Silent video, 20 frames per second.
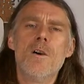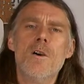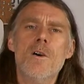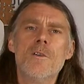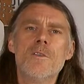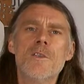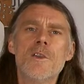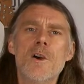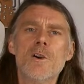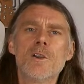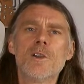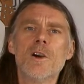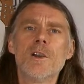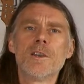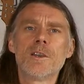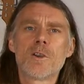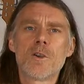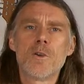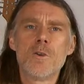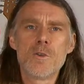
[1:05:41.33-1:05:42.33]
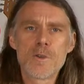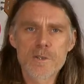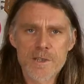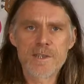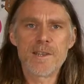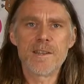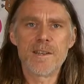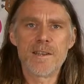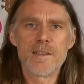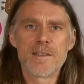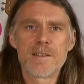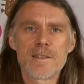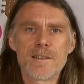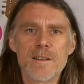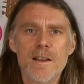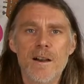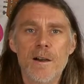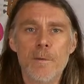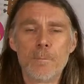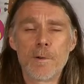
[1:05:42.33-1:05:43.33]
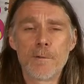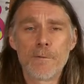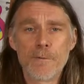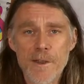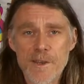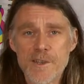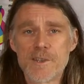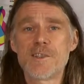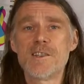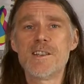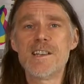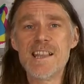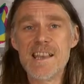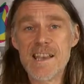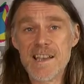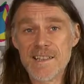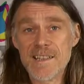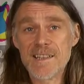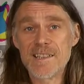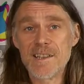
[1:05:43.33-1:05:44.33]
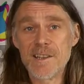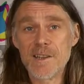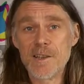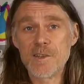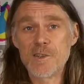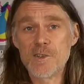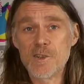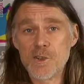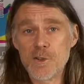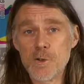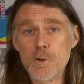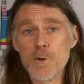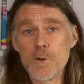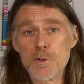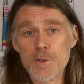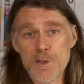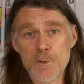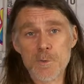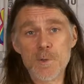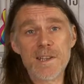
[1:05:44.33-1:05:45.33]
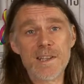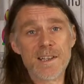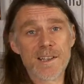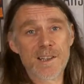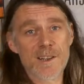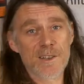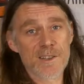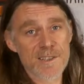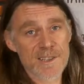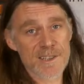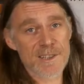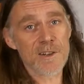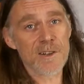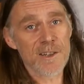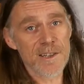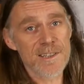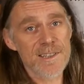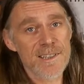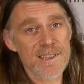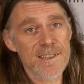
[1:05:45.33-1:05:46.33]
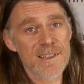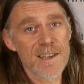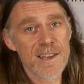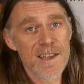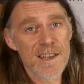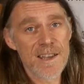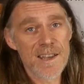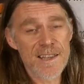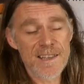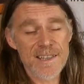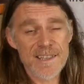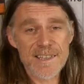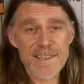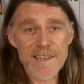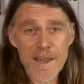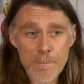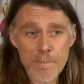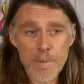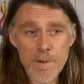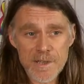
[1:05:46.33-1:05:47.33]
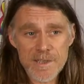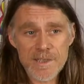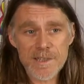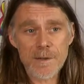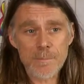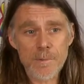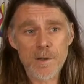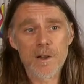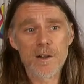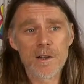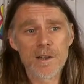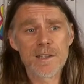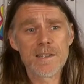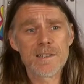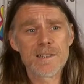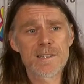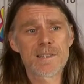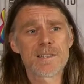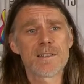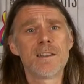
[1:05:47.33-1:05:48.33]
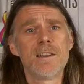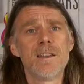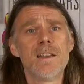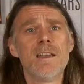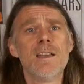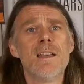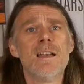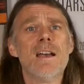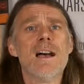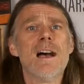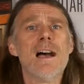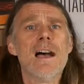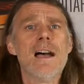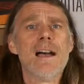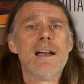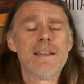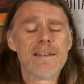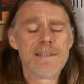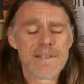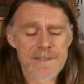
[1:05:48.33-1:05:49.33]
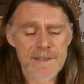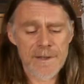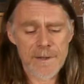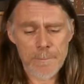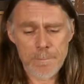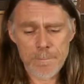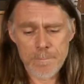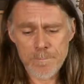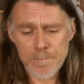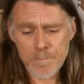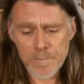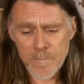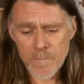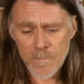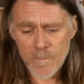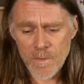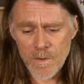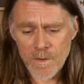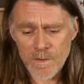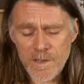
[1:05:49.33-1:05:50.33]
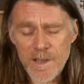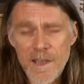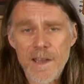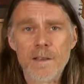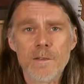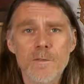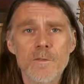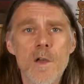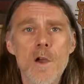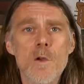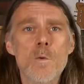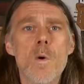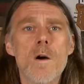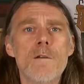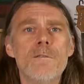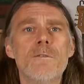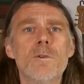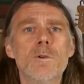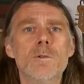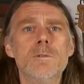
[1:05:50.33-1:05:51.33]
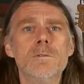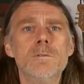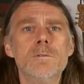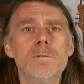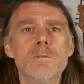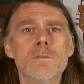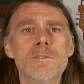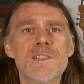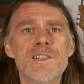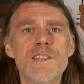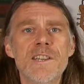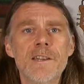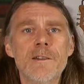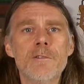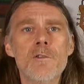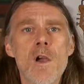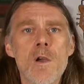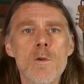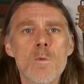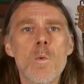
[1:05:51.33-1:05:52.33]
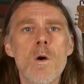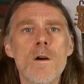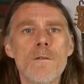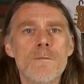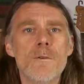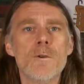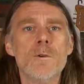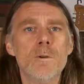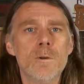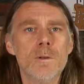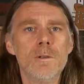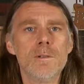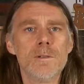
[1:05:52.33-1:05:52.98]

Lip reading: on the online courses are professionally edited, short, sweet and concise, step-by-step guides, and no waffle, zero waffle,